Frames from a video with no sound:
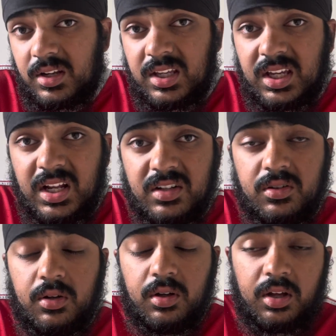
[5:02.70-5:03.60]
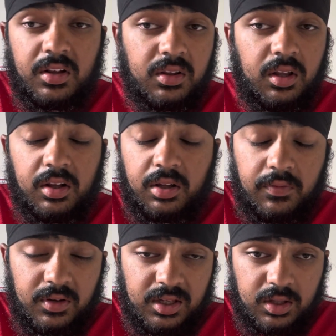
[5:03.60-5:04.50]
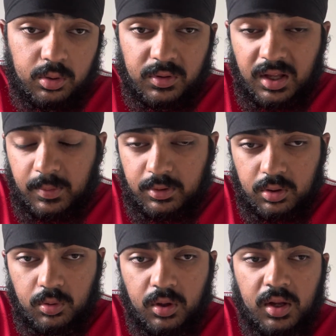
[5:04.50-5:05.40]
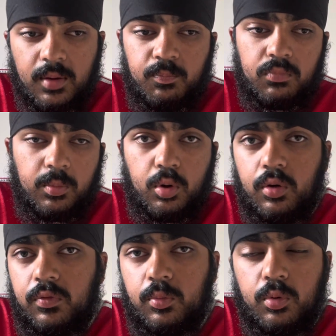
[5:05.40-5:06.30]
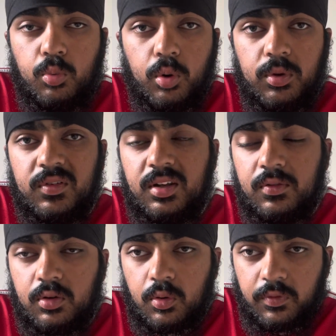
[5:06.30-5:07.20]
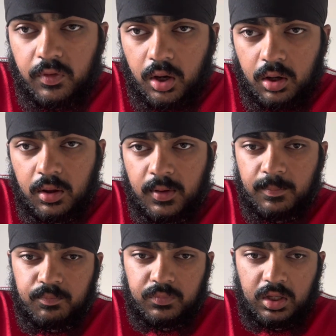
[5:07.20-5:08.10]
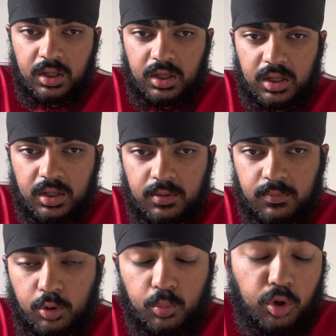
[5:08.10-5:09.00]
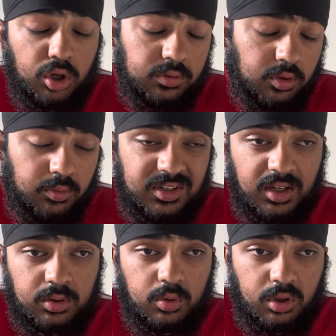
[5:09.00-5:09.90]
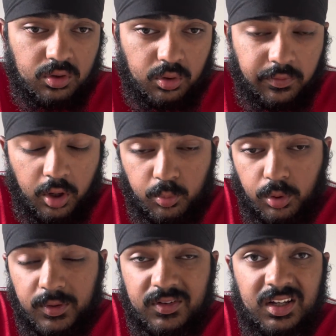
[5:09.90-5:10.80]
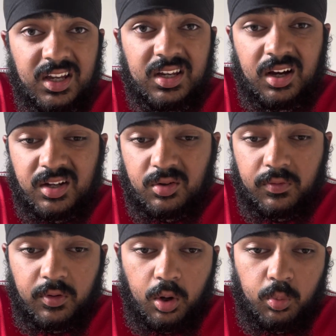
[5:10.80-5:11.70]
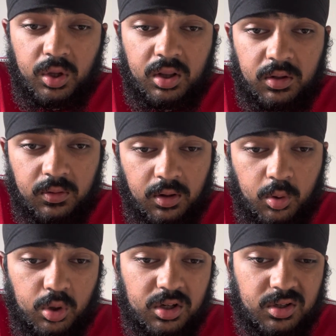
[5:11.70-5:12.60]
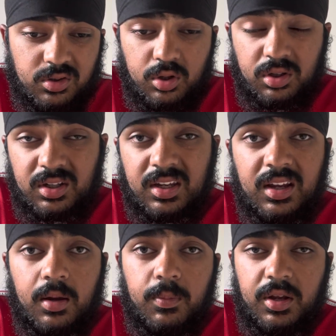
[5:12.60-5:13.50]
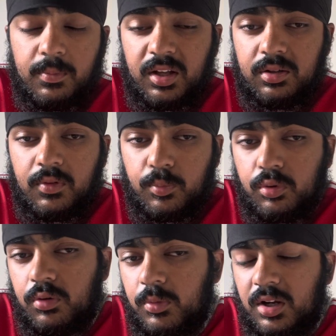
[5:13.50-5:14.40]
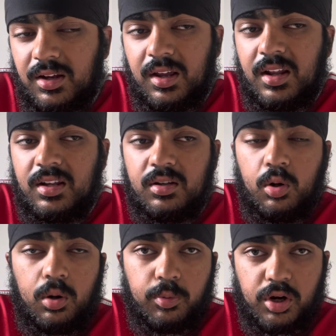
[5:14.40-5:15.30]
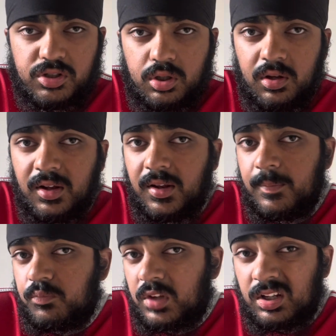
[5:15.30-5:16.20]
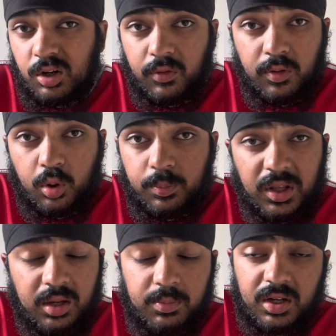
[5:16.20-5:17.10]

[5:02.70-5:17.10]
league, and it's a tougher league to adapt to. I'm hopeful for what we've seen so far, Sesko done so far, and what we've seen at United so far with Hojlund and Zirkzee. He can be a massive improvement. Again, there's a lot of pressure. There's a lot of hope that